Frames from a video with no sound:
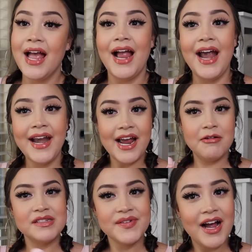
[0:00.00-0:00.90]
And I
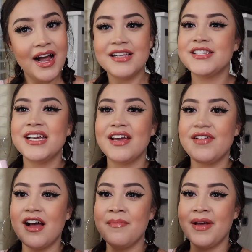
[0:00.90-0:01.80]
almost forgot to give
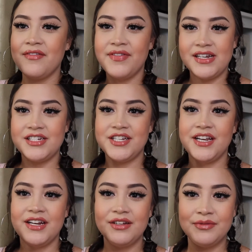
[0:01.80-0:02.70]
y'all my
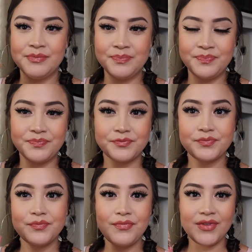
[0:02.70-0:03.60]
finishing
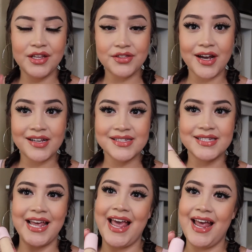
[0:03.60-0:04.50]
thoughts
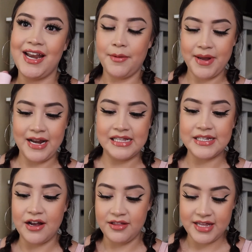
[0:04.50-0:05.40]
and opinions
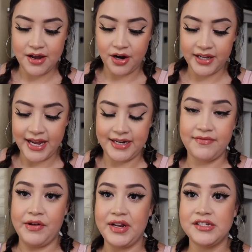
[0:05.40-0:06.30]
on the Hard Candy
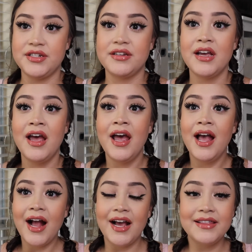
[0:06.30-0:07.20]
foundation.
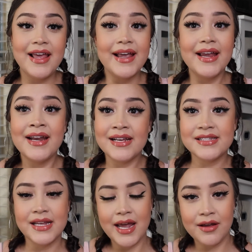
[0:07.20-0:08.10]
I think it
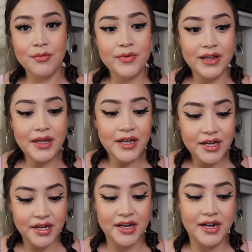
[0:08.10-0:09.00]
is a really
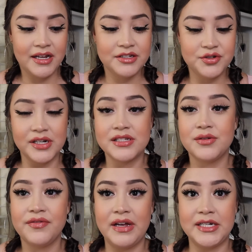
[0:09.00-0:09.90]
good
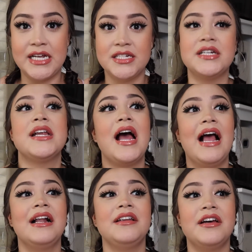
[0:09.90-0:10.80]
drugstore foundation.
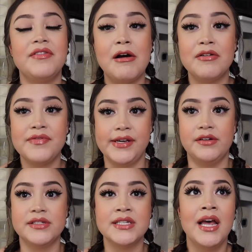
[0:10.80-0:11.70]
I love how it
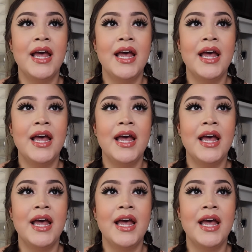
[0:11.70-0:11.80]
feels.